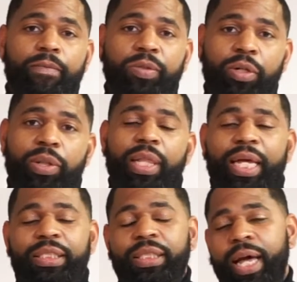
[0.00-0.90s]
So
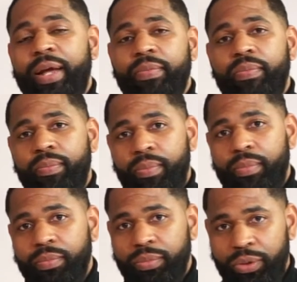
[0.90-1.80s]
let's not
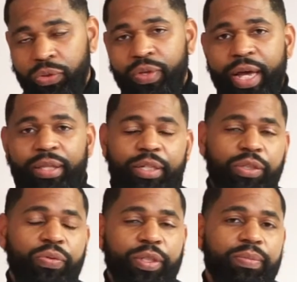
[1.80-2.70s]
do that this
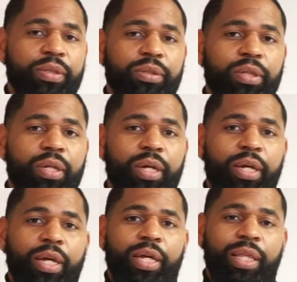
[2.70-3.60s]
Christmas.
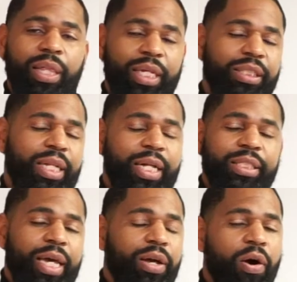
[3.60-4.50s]
Let's not
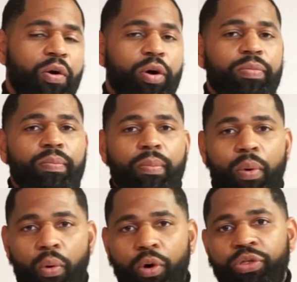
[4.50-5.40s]
take on
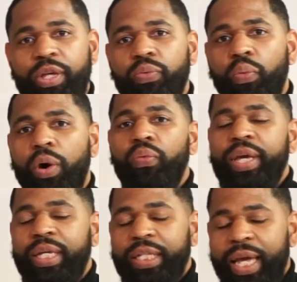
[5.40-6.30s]
more than what
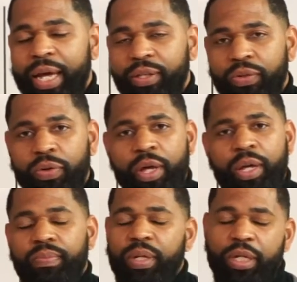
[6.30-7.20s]
we can handle
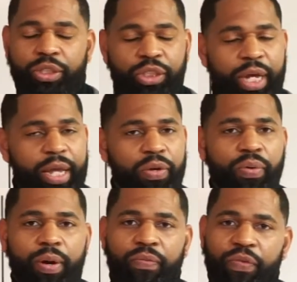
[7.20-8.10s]
because
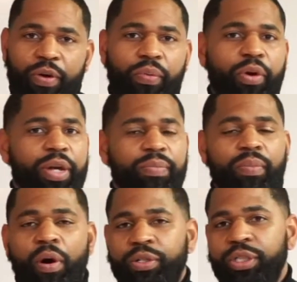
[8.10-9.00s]
January, February, and
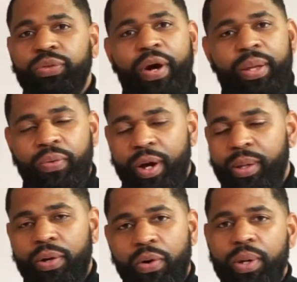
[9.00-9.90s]
March is right around the
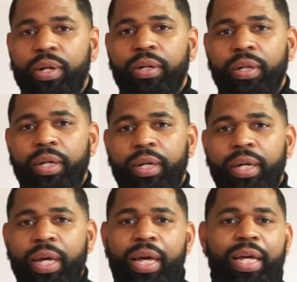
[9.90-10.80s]
corner.
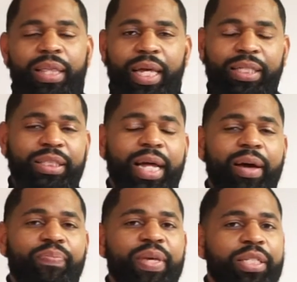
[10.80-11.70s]
Let's
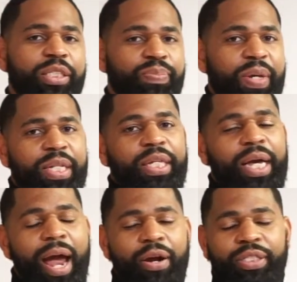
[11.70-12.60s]
not be
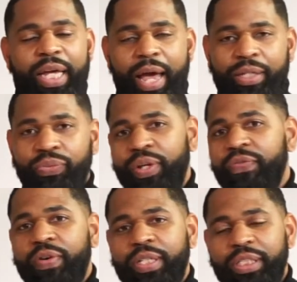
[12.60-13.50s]
spending our tax
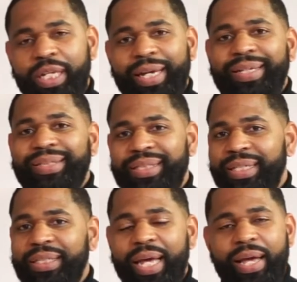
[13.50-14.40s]
refund check
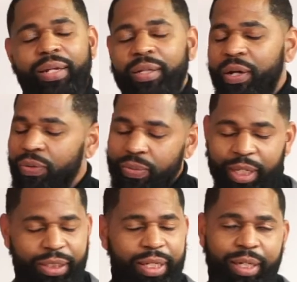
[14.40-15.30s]
today. No,
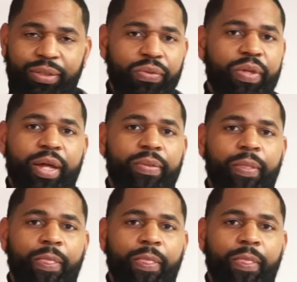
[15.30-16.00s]
let's not do that.